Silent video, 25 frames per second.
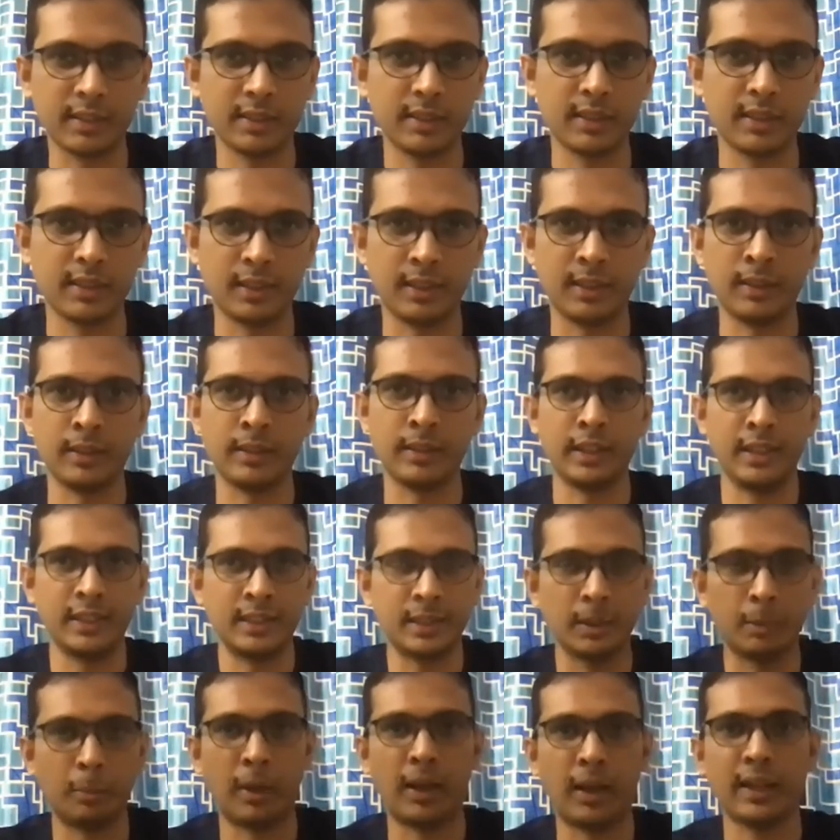There
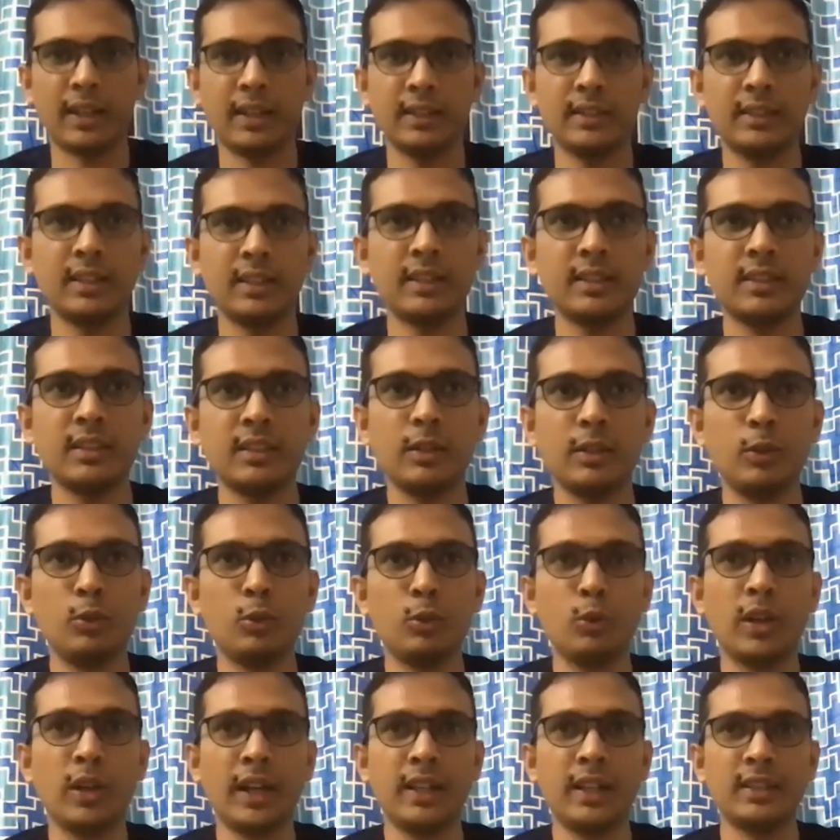is a market that
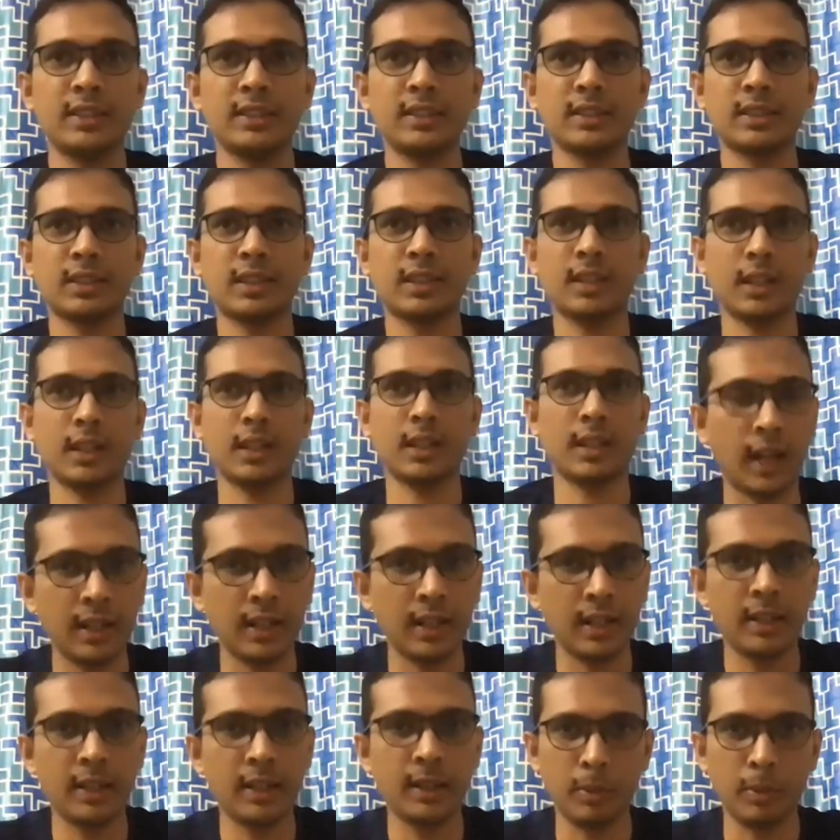you guys
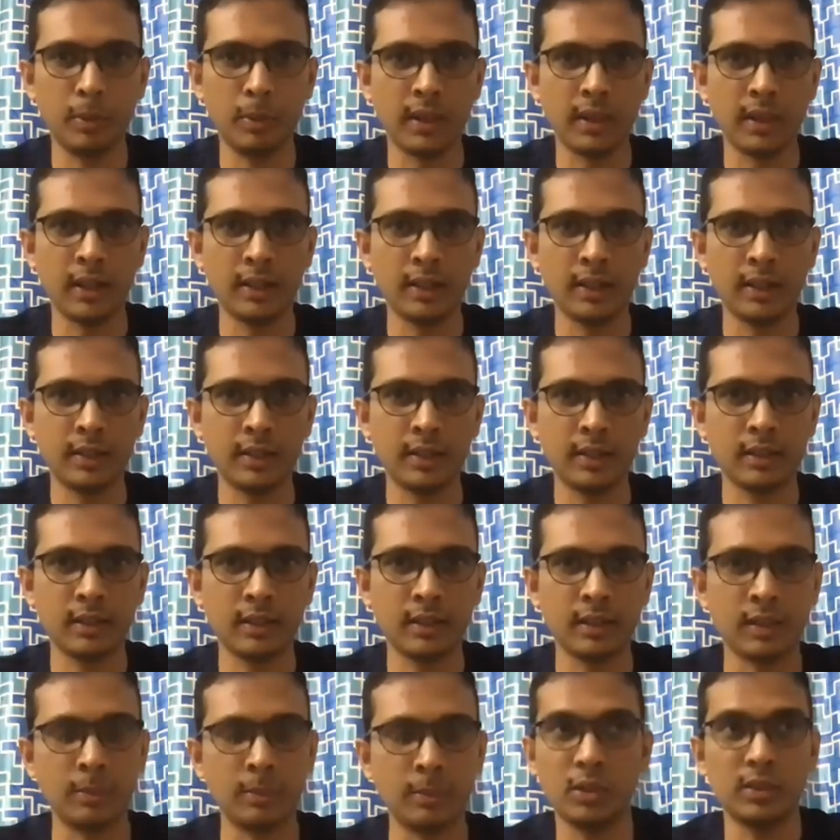can't replicate it
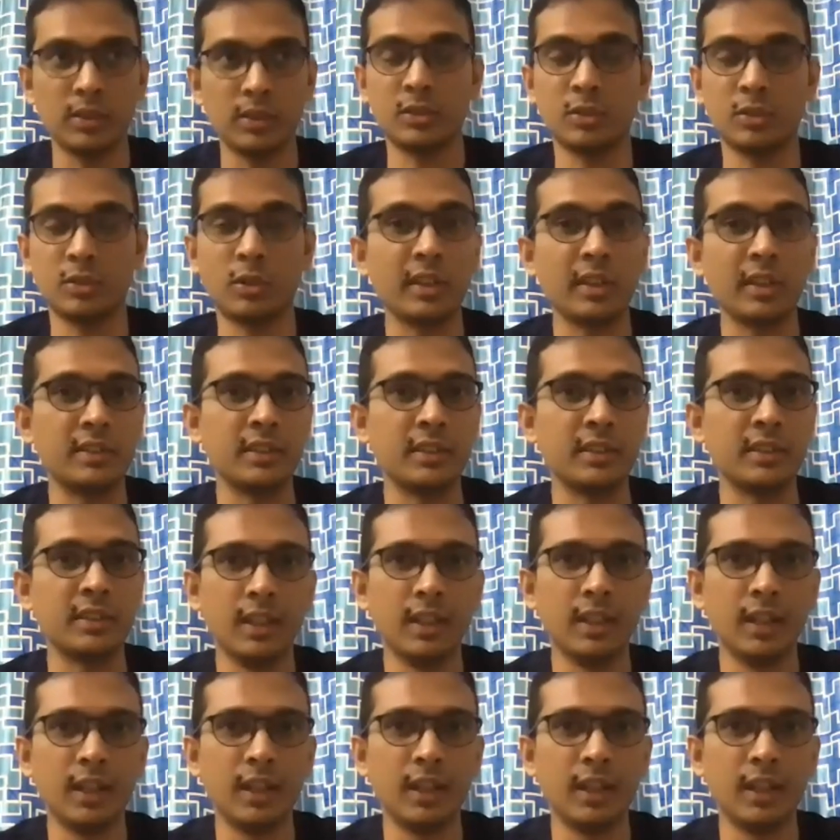because it's not easy.